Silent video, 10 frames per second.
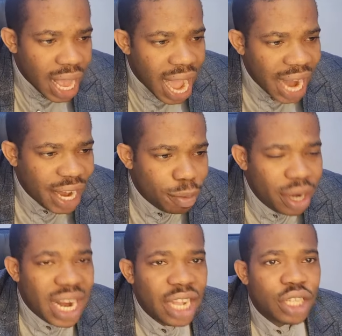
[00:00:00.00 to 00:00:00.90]
and the
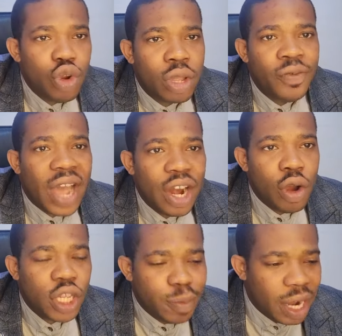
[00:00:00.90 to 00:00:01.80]
mother is looking for a
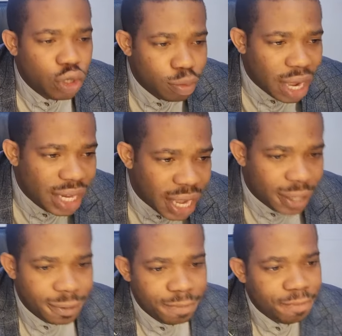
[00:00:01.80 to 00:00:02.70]
husband to marry her,